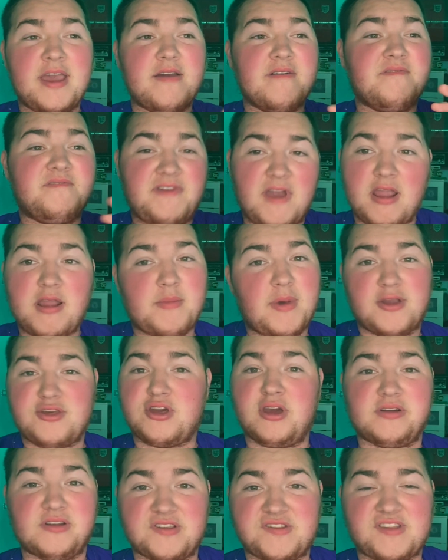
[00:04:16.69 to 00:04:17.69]
Very much
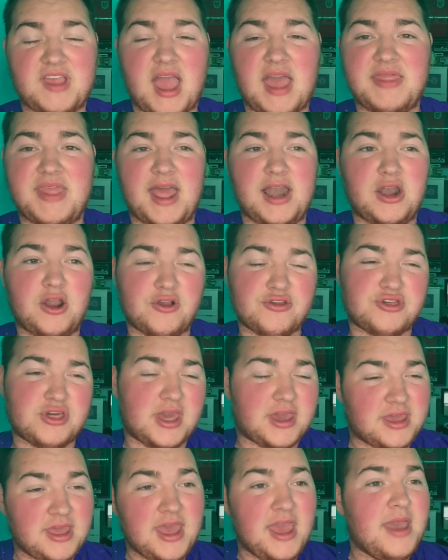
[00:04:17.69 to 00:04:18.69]
understand that
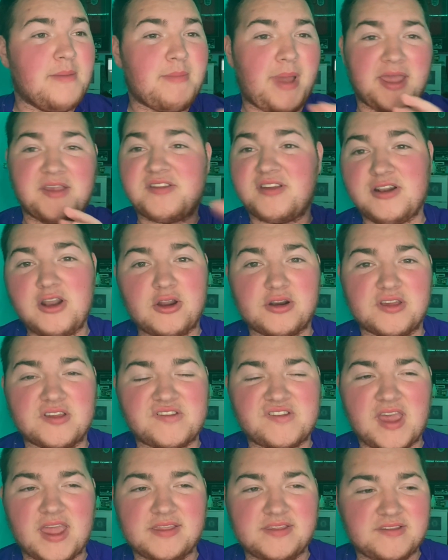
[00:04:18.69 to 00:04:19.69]
logic, makes a lot of
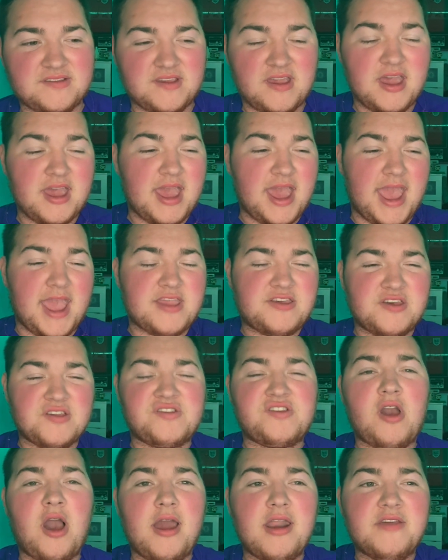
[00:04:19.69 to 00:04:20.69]
sense. It just
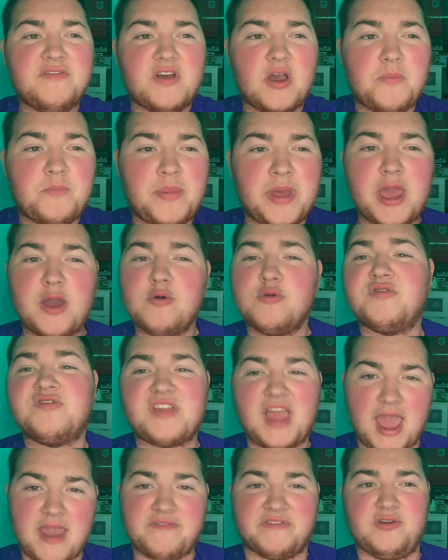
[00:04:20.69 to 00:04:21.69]
kind of appeals
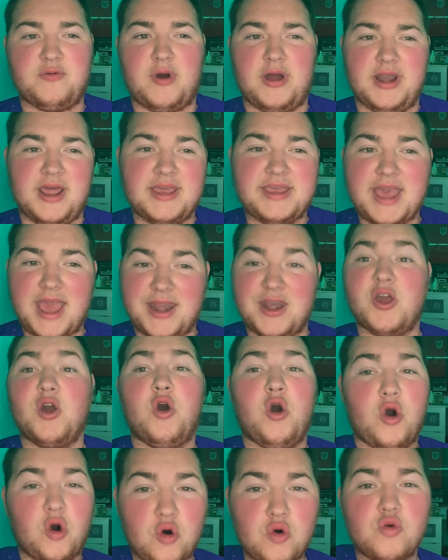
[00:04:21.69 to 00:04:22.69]
to everyone. Again,
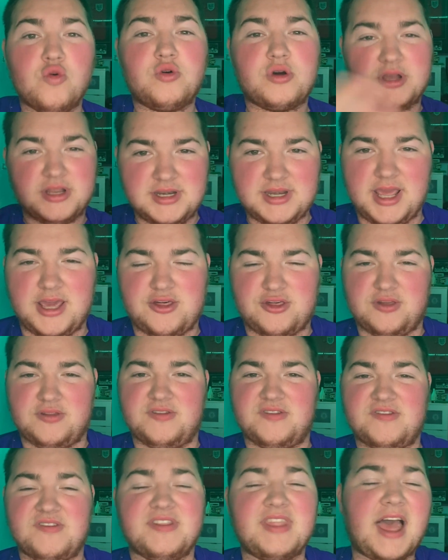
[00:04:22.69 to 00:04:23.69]
all
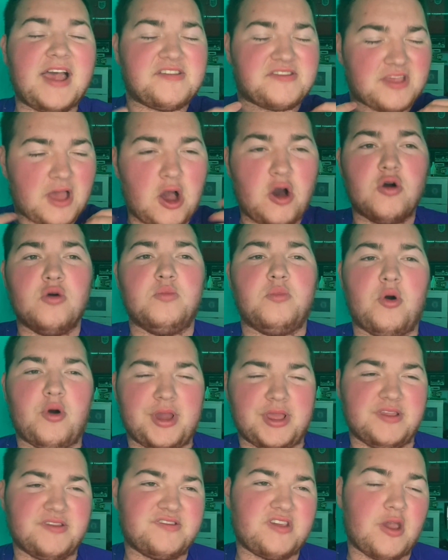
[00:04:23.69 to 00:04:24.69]
conditions. That's the whole
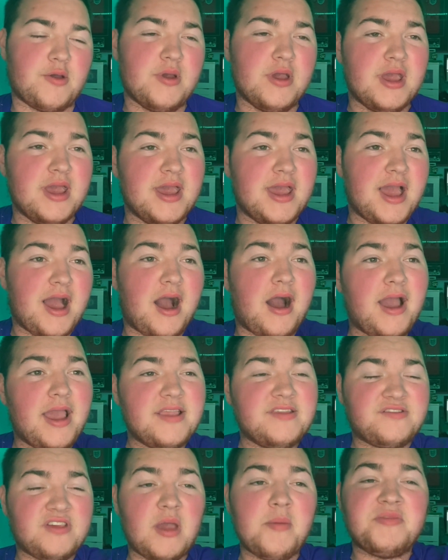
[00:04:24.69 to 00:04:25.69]
point. So
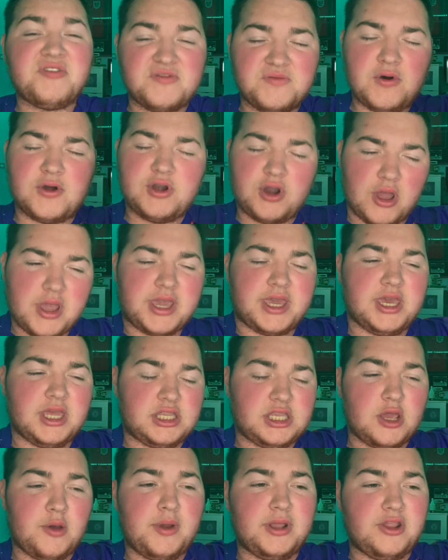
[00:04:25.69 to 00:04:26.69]
in terms of what Nike are
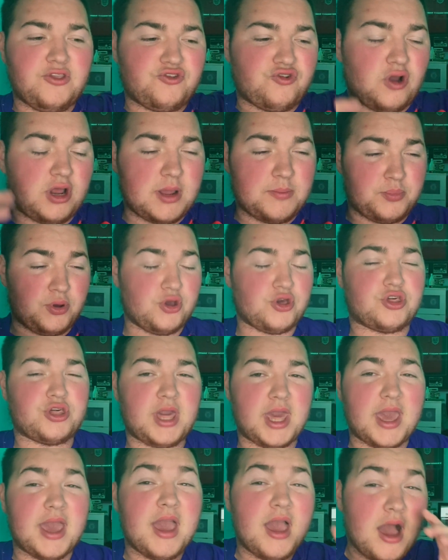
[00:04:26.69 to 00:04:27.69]
doing and trying to push
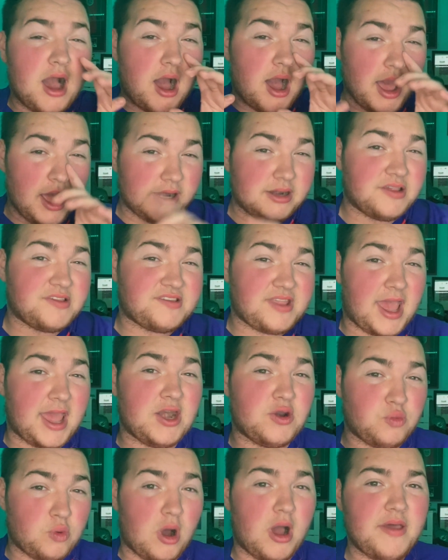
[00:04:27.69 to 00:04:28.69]
it, I
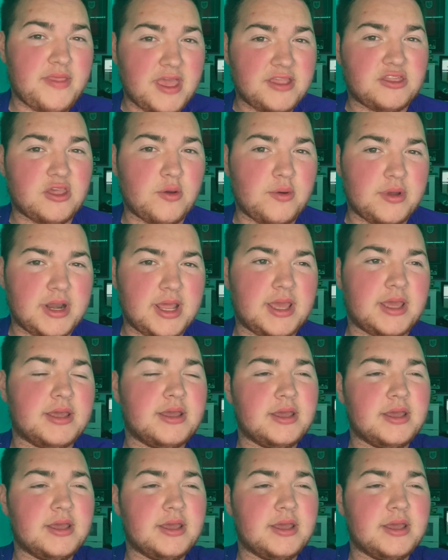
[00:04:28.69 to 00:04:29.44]
understand why they're doing it.